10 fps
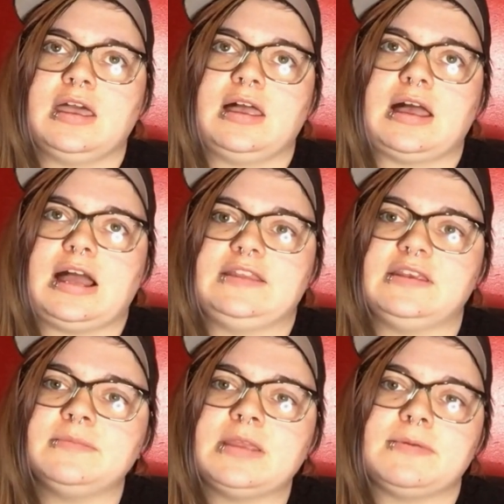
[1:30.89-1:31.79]
I
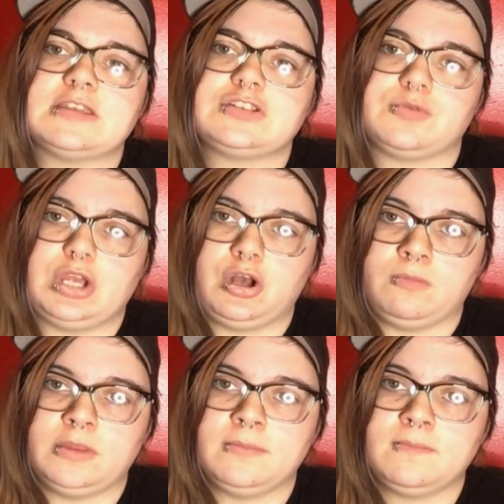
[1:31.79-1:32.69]
did my best to rehome
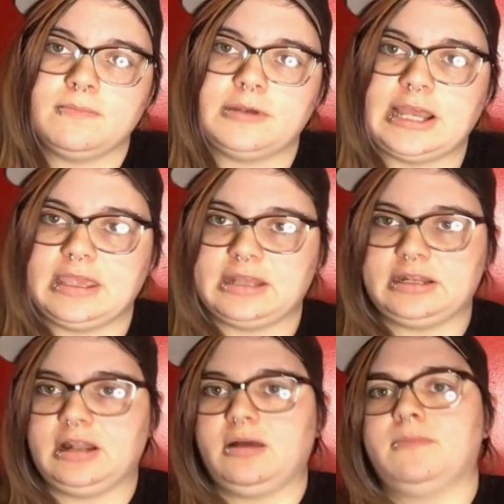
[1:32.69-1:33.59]
them, but I ended
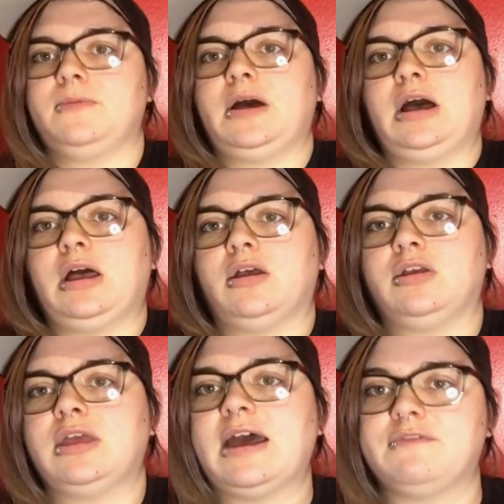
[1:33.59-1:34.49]
up
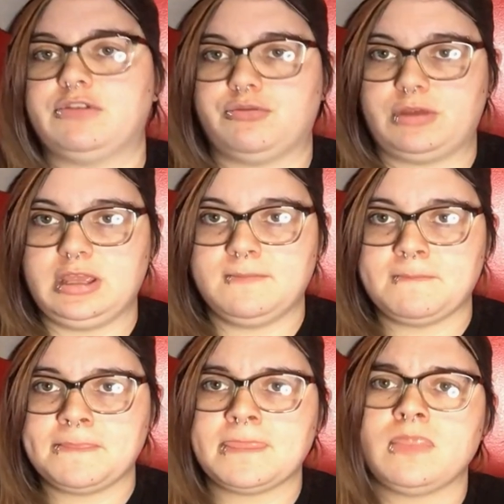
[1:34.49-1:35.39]
having 3,
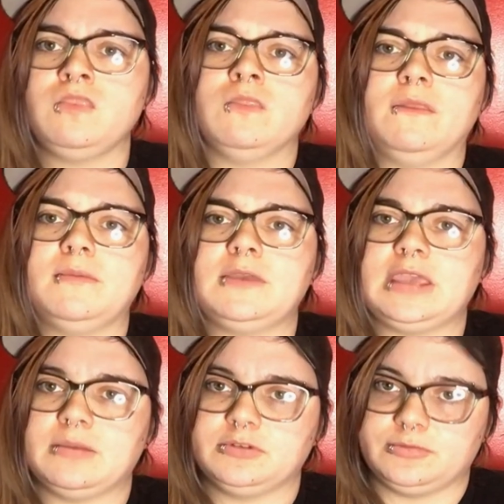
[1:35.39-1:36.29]
then being
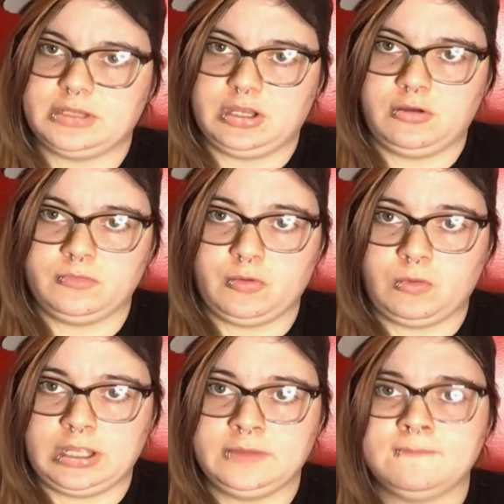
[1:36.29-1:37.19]
able to rehome the
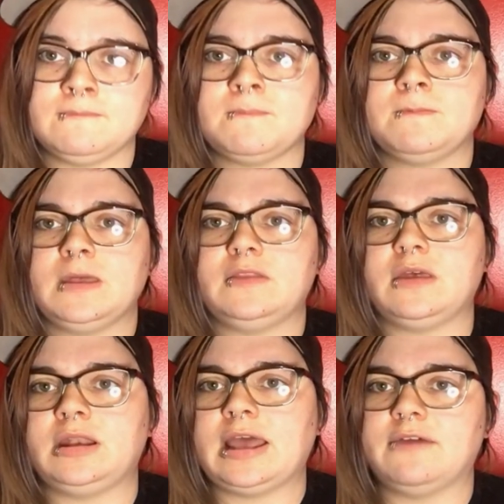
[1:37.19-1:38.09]
1,
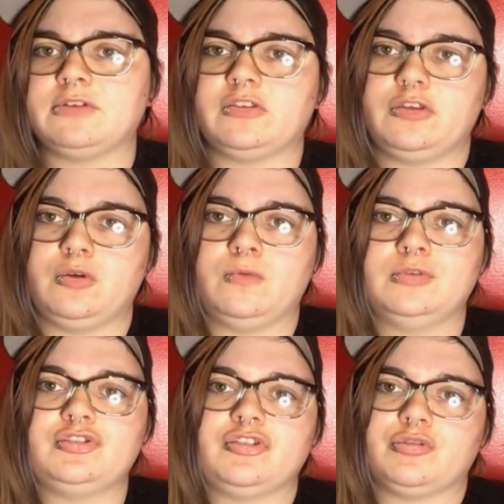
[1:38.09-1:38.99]
then having 2,
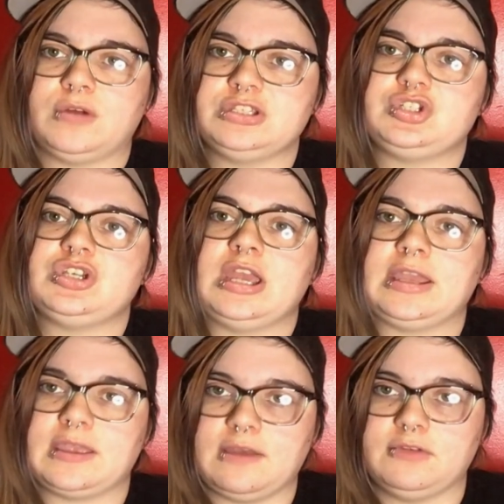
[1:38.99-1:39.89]
which is Crunch and
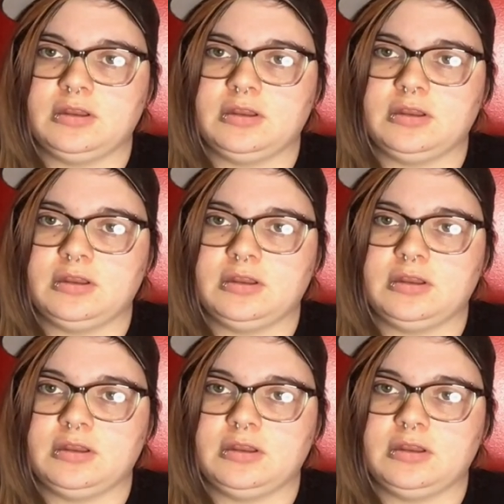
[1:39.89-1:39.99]
Kevin.